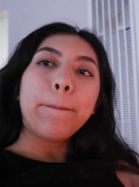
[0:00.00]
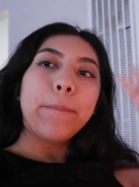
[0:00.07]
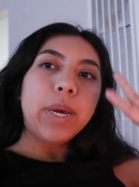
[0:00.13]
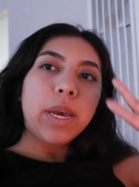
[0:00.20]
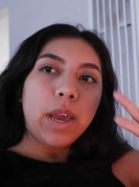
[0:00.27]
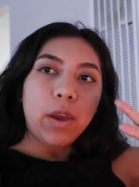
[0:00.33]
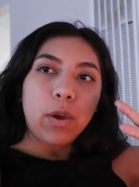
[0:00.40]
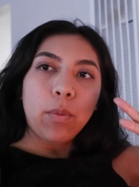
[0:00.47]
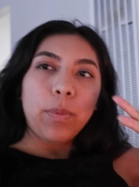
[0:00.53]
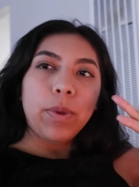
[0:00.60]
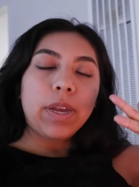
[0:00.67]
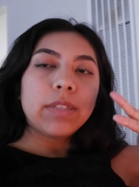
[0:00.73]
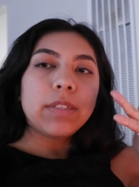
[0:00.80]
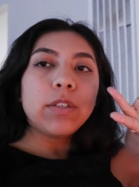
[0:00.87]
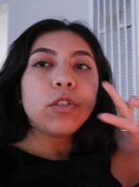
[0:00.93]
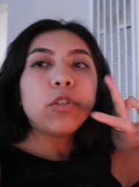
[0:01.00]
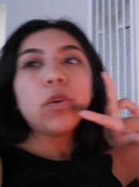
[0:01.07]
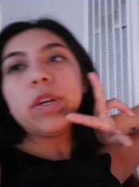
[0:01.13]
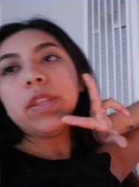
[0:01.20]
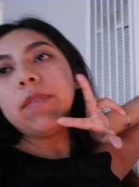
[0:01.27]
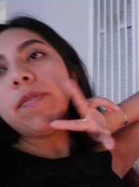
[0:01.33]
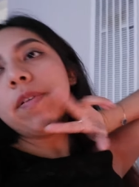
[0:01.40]
But I hope you guys
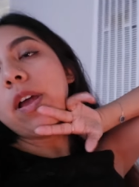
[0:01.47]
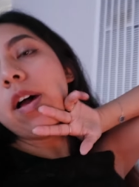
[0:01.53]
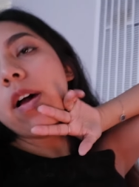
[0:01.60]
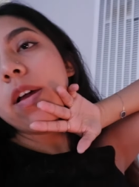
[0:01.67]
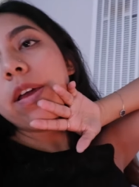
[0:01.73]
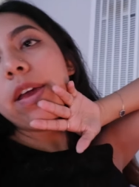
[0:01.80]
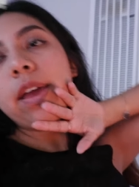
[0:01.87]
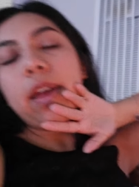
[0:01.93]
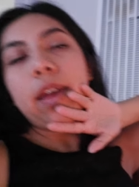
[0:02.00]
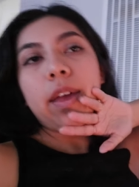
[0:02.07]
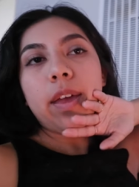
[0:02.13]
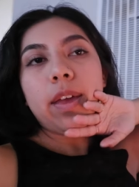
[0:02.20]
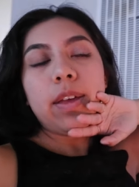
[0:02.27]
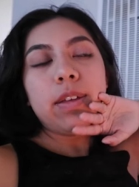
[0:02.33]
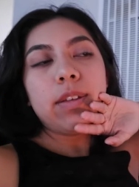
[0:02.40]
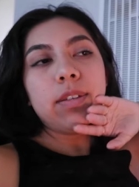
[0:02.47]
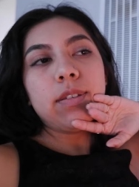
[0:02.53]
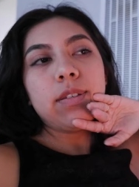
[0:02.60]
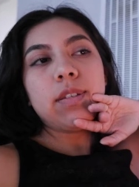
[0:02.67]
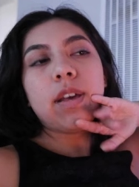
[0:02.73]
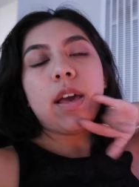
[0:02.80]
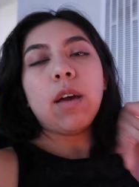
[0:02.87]
enjoyed the vlog,
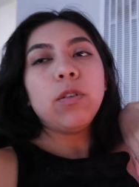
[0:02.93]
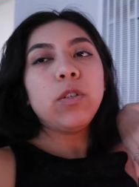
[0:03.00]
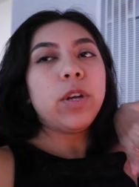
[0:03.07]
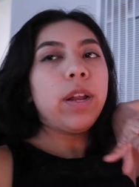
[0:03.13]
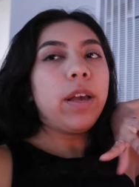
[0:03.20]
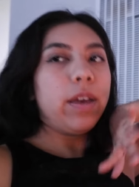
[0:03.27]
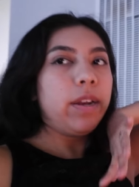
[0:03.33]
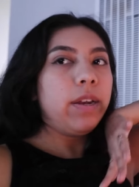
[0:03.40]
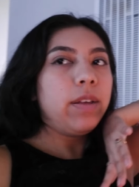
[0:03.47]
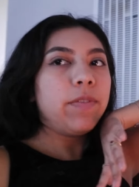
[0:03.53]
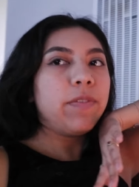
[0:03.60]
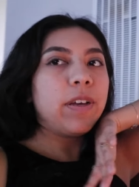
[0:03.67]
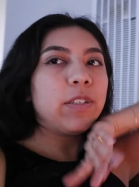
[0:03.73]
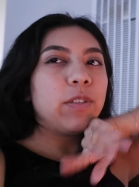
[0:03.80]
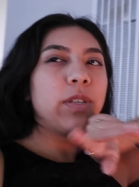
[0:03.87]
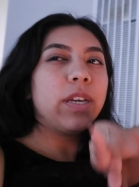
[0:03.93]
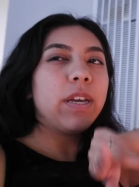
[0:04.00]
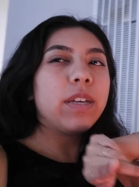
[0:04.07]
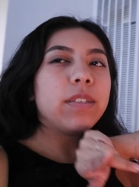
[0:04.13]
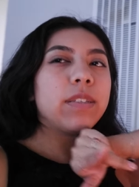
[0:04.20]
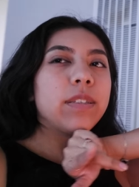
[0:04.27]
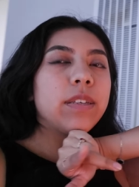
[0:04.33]
and I'll try to edit it fast so you
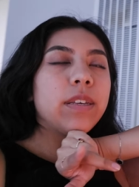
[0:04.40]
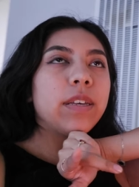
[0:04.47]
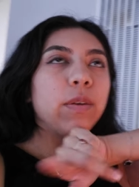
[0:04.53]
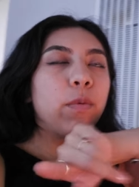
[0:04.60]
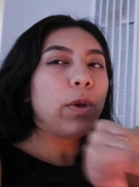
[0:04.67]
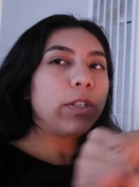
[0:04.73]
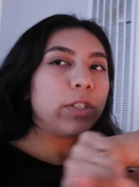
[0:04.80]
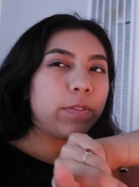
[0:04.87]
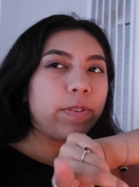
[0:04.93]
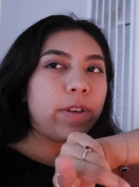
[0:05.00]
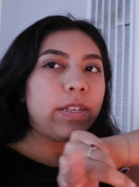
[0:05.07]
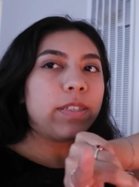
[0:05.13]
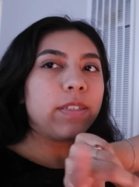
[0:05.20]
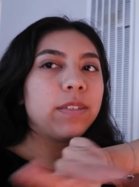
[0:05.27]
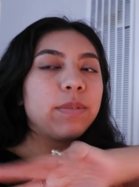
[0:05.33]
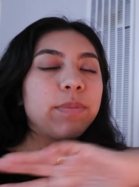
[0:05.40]
guys can watch it fast.